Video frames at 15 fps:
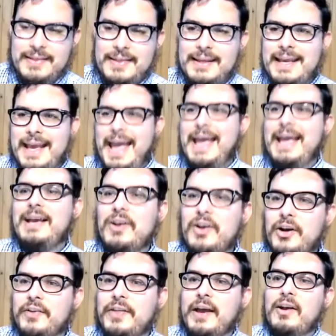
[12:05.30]
the
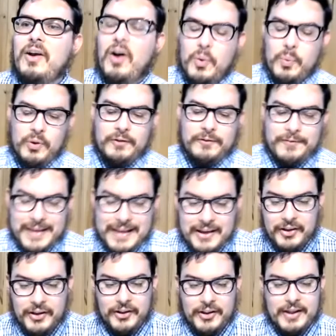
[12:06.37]
anger that God will
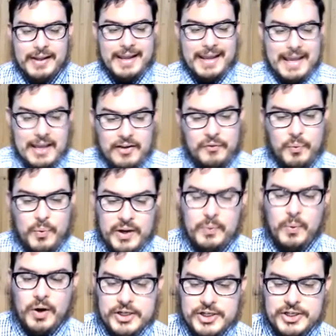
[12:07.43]
feel if we
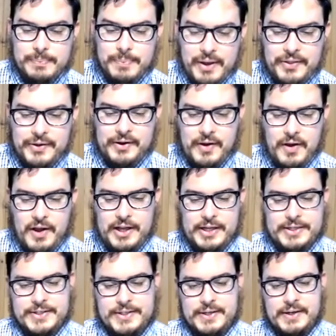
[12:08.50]
worship other
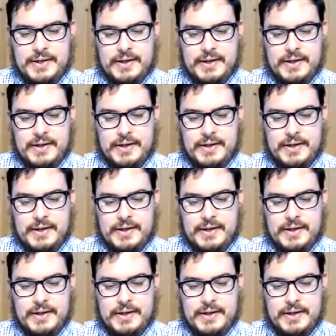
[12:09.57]
gods.